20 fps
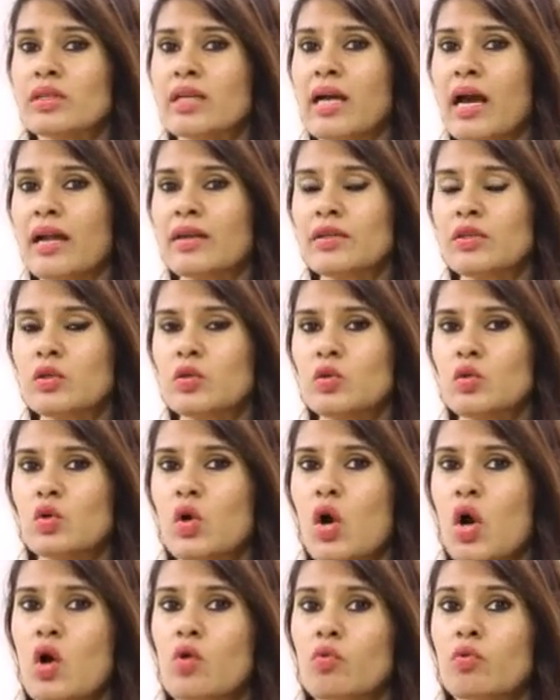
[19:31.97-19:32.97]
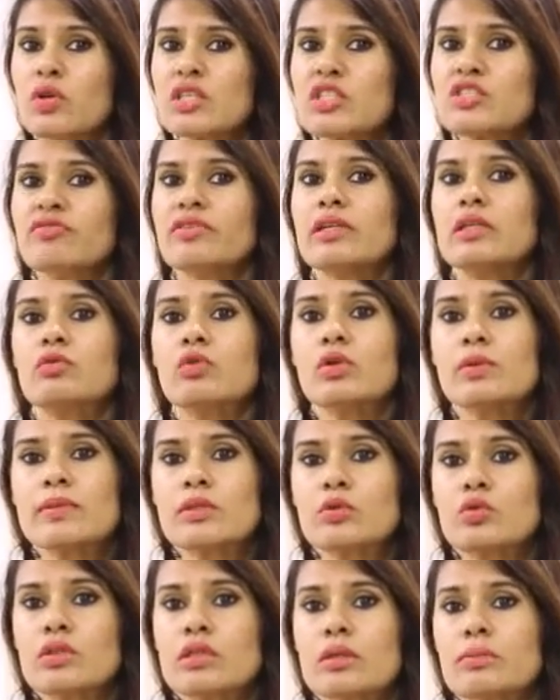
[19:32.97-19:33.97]
we can't do, which field will
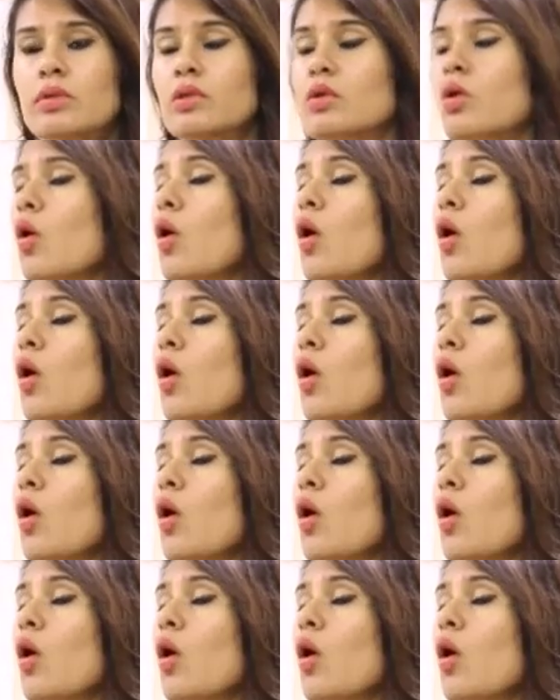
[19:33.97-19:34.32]
be suitable.